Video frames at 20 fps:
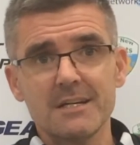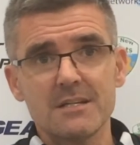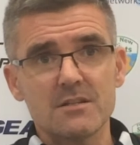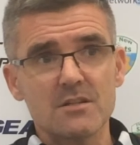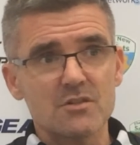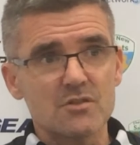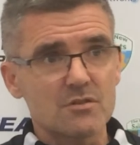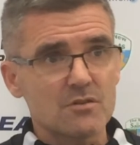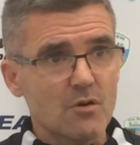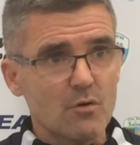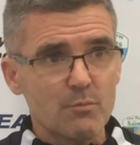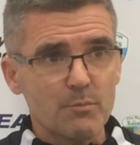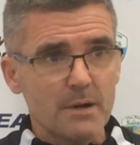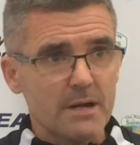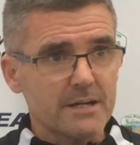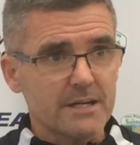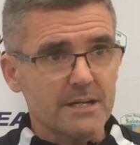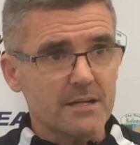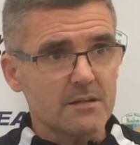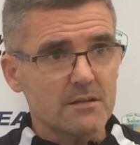There's no
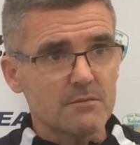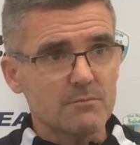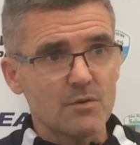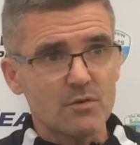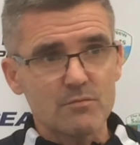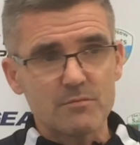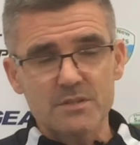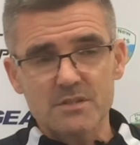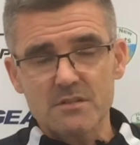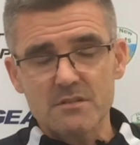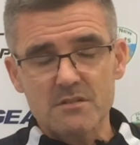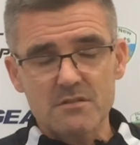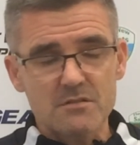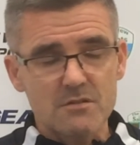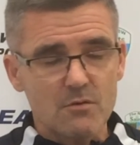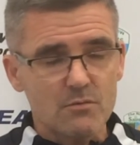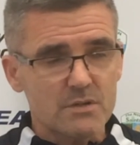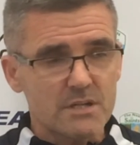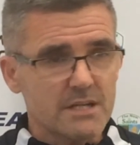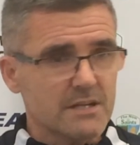panic at the moment and there's
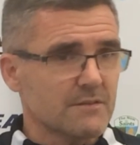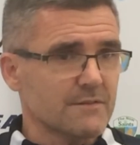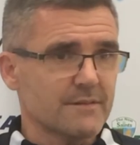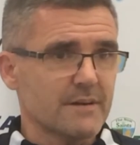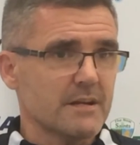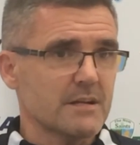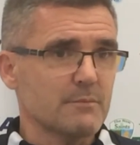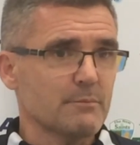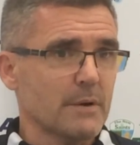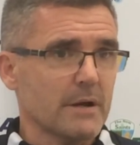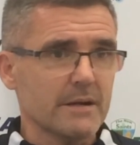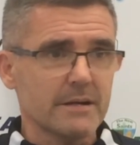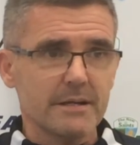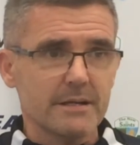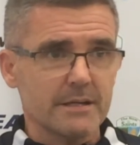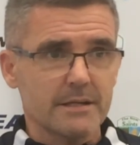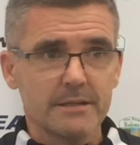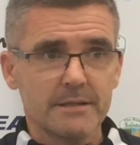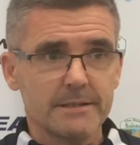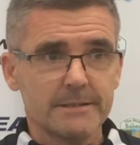no need for any
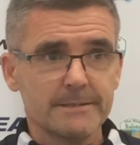panic.